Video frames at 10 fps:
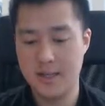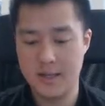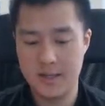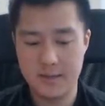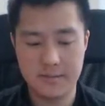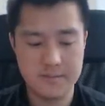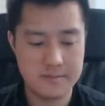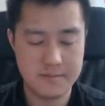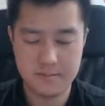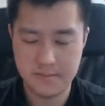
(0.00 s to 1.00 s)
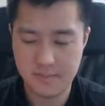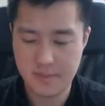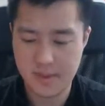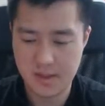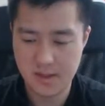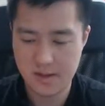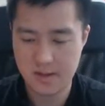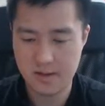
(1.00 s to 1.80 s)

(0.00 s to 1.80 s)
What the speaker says: (no one is talking)